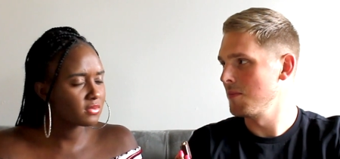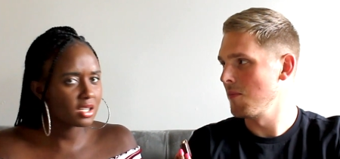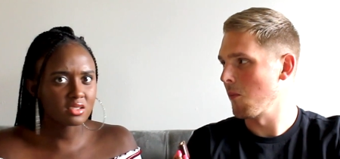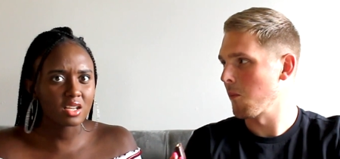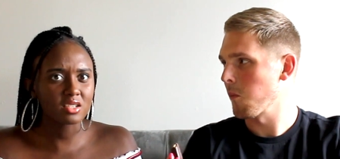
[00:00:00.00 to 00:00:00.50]

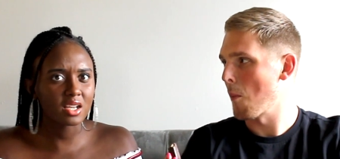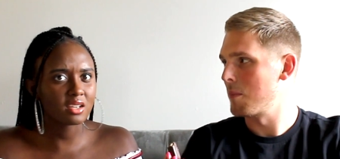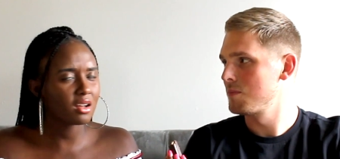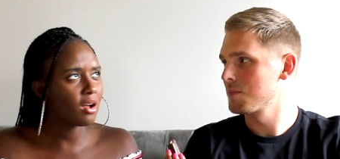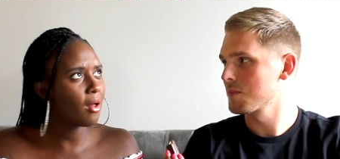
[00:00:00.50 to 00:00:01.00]
Speaker 1: t- tastes
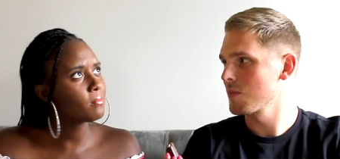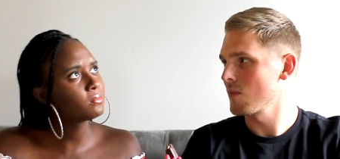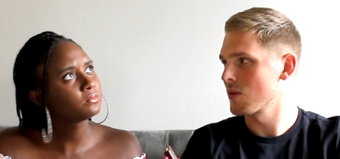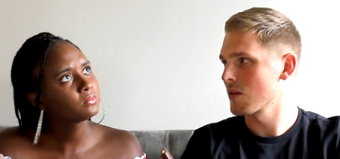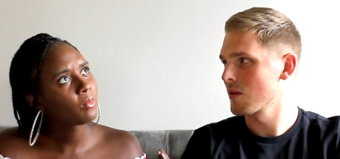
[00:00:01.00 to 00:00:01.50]
like
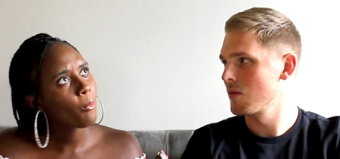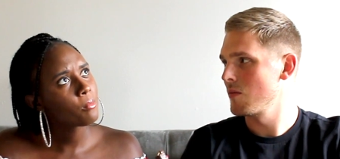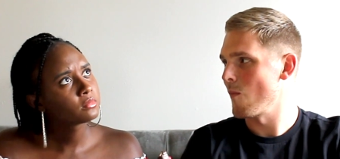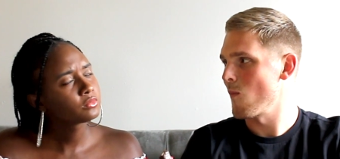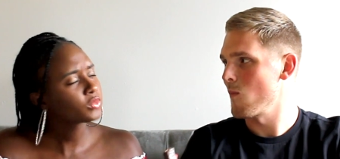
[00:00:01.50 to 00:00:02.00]
um
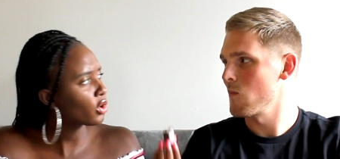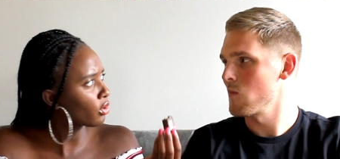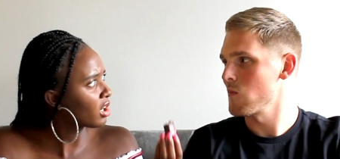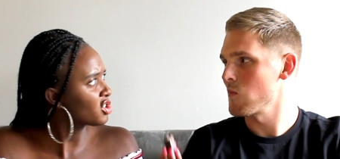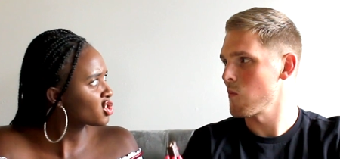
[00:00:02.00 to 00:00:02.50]
a
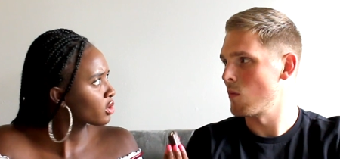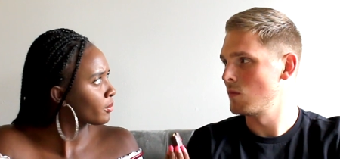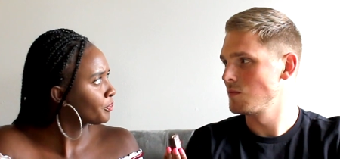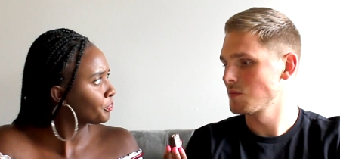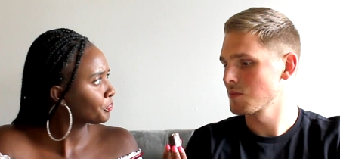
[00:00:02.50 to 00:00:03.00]
crunch.
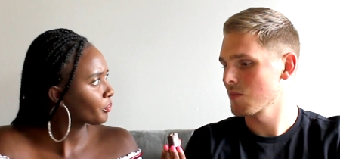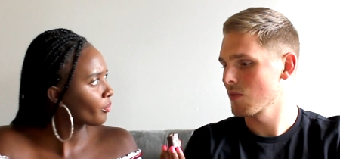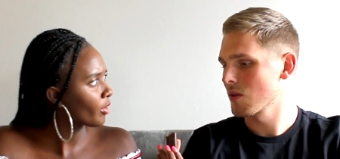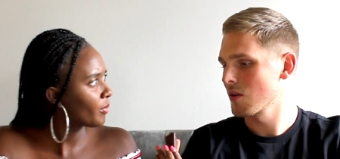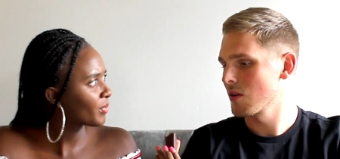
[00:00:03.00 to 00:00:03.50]

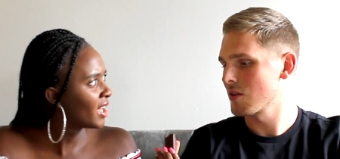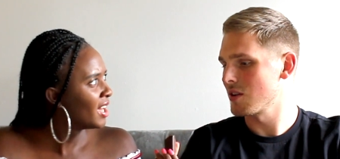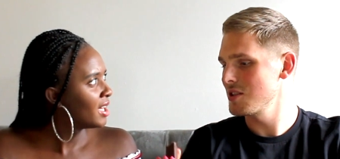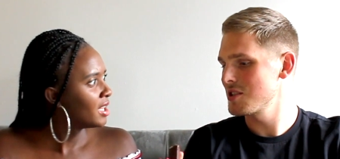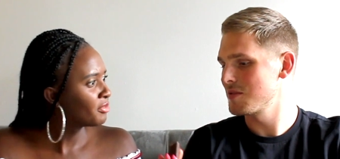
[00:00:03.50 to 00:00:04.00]

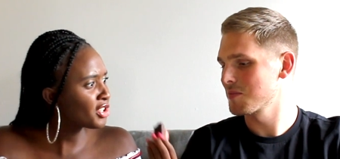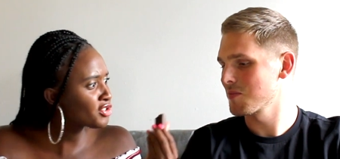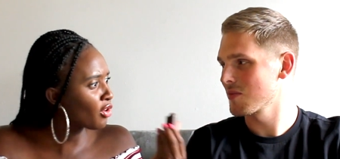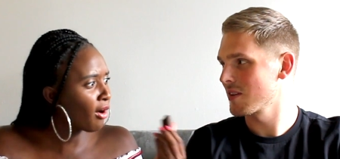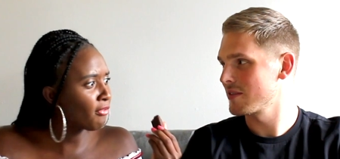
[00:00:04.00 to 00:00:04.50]
Crunch?
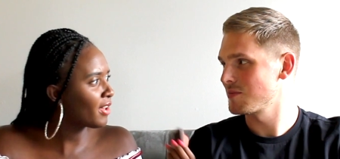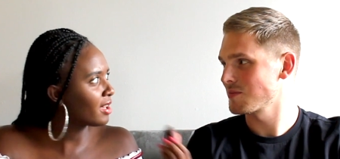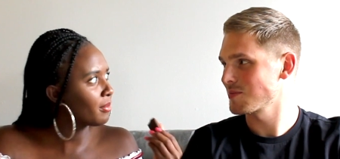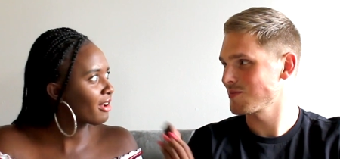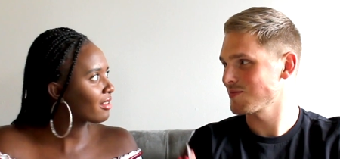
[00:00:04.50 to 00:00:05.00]
These are all
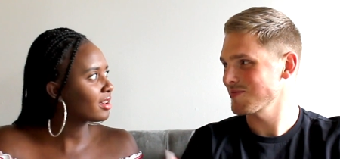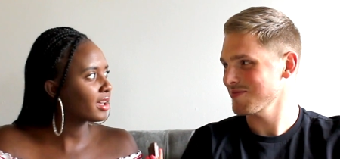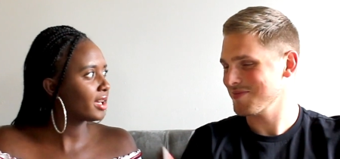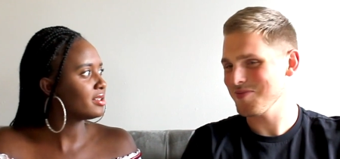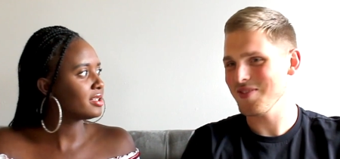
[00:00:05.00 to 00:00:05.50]
fake American
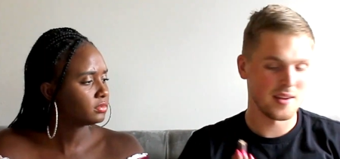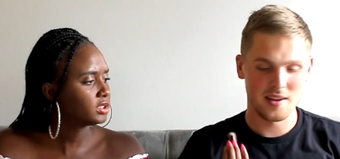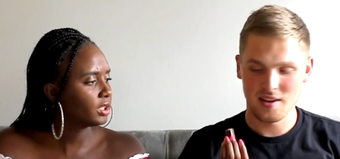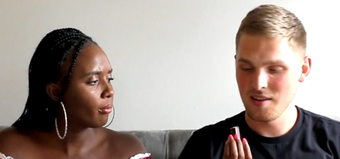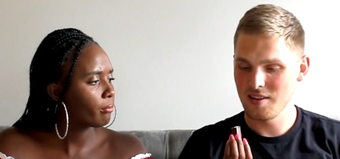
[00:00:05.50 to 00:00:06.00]
candy.
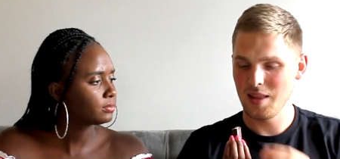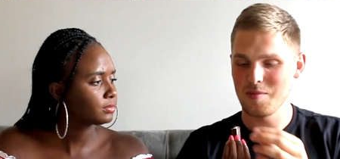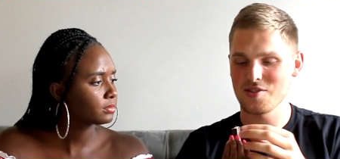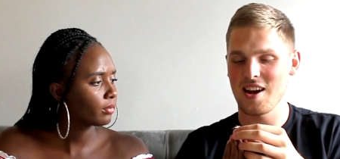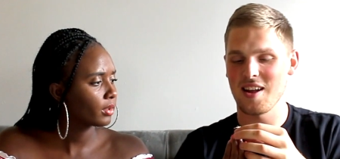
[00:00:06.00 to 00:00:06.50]
Hmm. Let
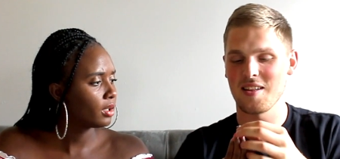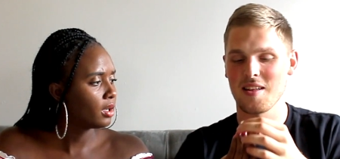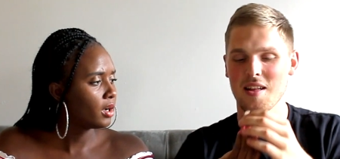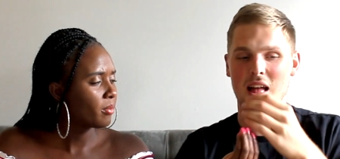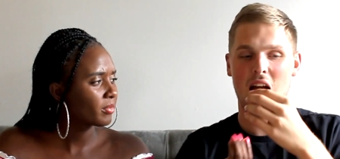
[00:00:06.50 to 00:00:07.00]
me try
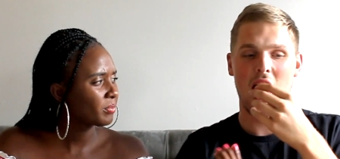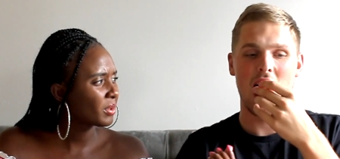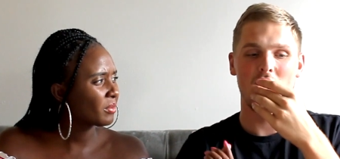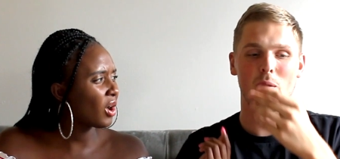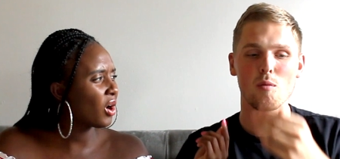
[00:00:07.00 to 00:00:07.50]

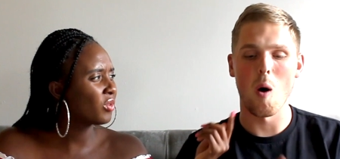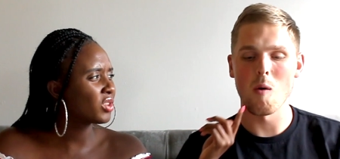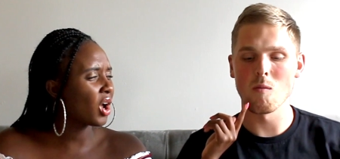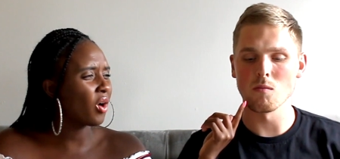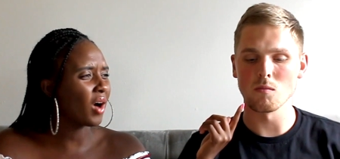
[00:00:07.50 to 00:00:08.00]
Oh
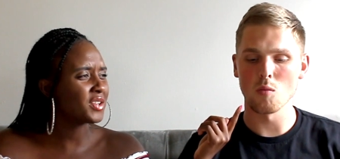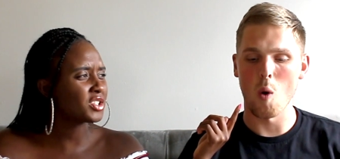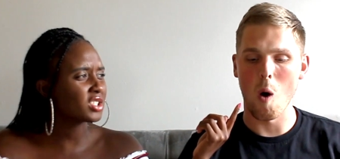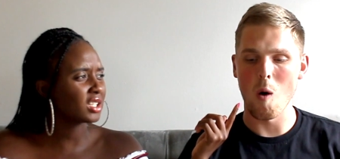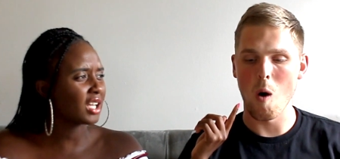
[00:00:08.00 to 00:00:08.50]
no, I
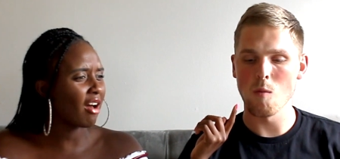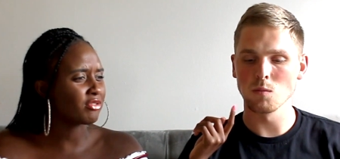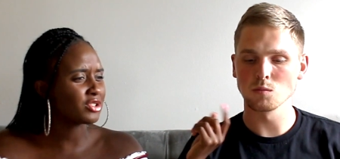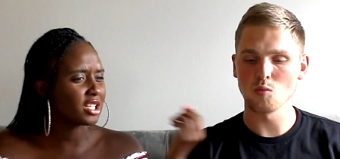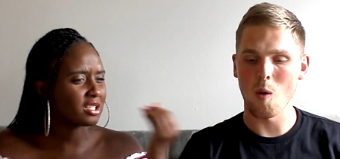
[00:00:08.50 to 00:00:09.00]
just got the
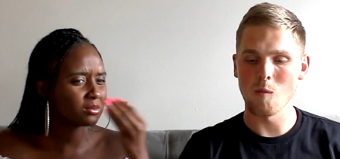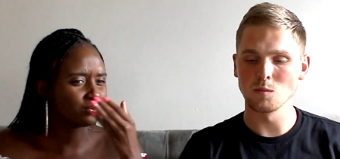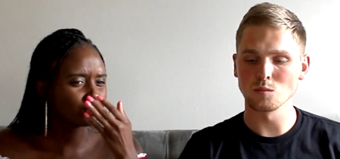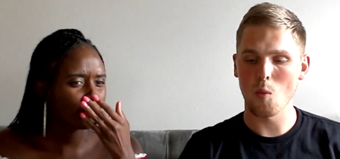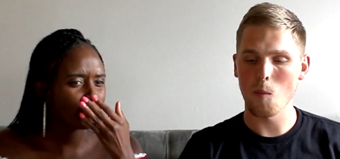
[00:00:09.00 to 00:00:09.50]
aftertaste.
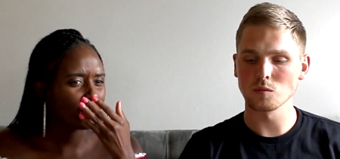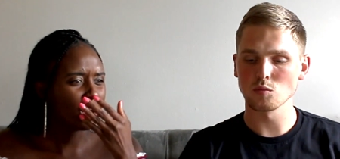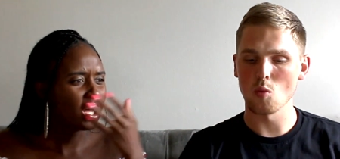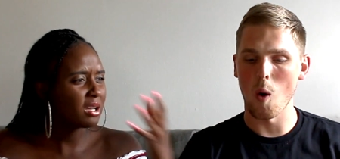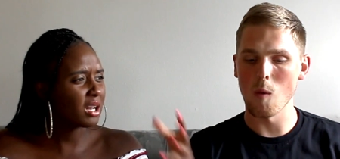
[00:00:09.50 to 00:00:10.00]

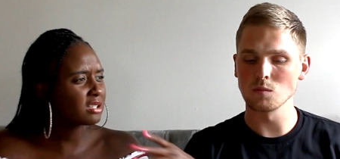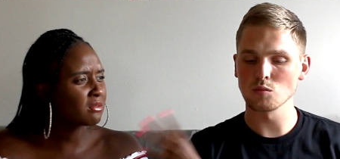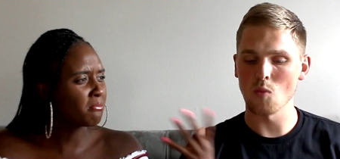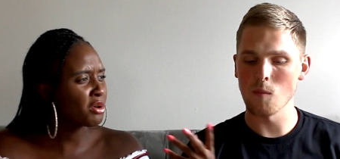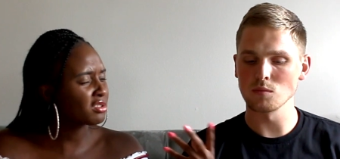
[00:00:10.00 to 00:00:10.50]
It has
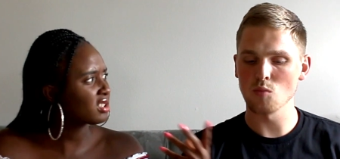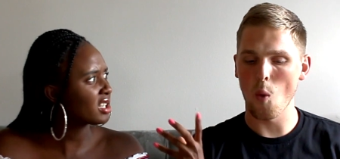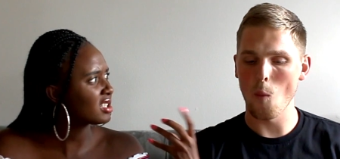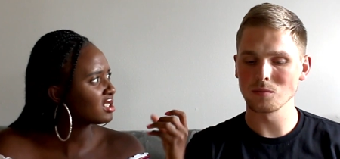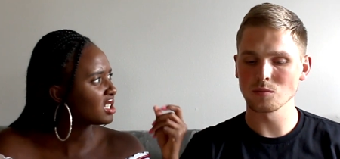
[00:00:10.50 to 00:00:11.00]
a milk
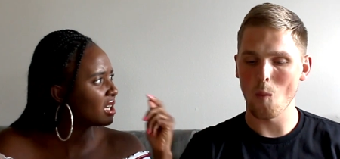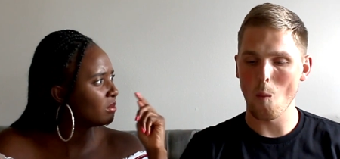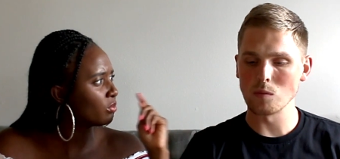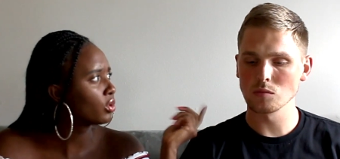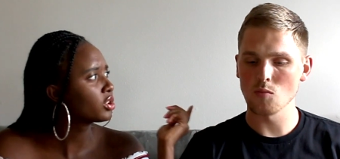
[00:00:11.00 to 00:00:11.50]
taste at the
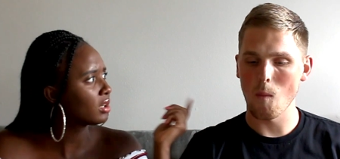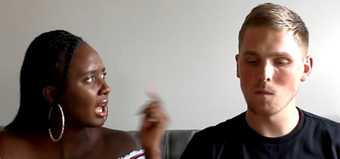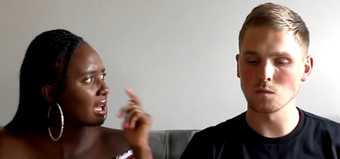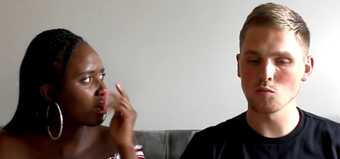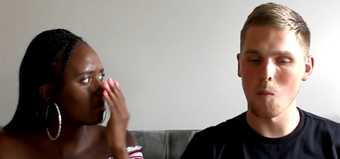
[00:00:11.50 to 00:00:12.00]
end. Well, you'll
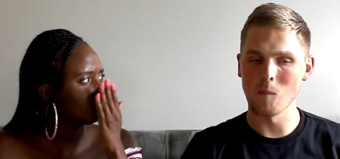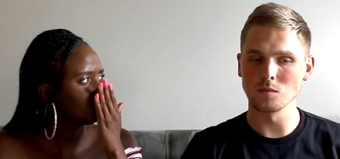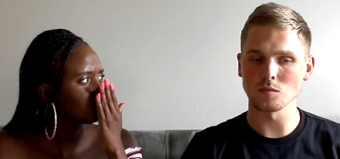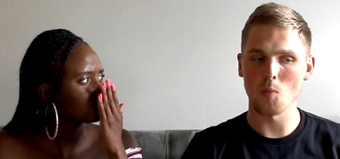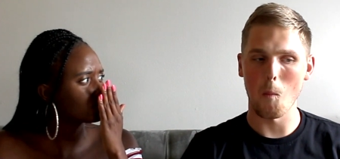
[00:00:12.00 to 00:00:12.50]
like it.
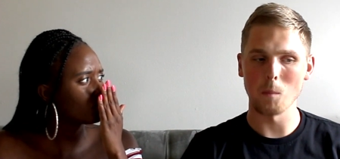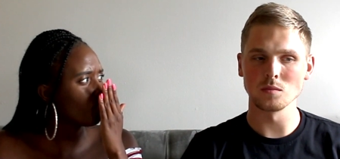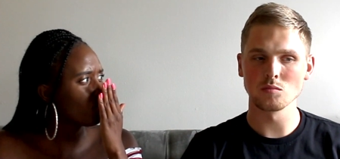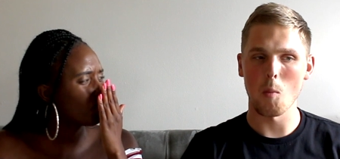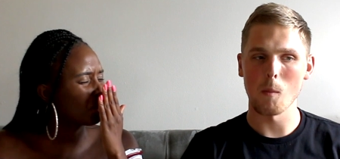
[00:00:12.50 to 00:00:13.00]

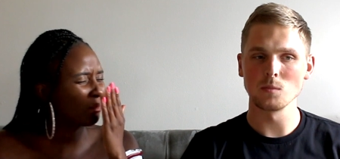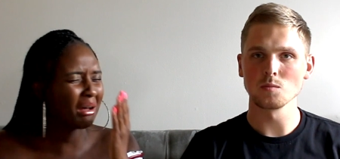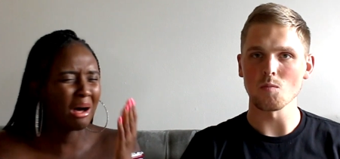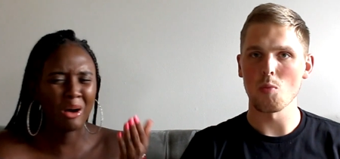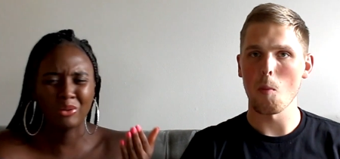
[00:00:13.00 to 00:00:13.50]

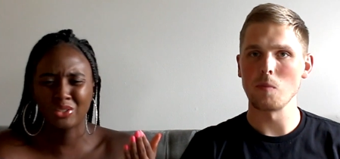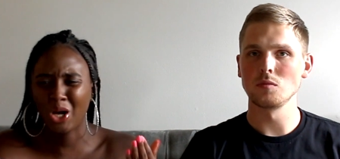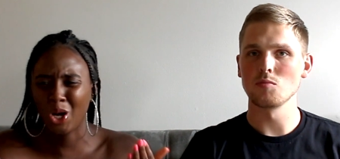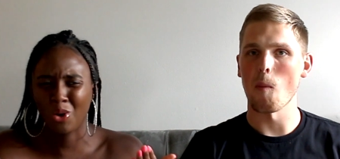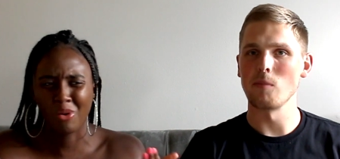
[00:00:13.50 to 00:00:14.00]
Oh
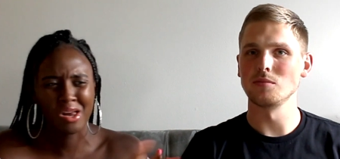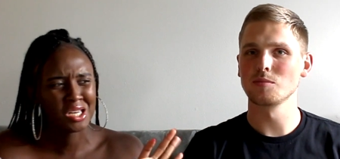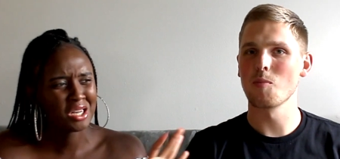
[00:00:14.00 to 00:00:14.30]
no.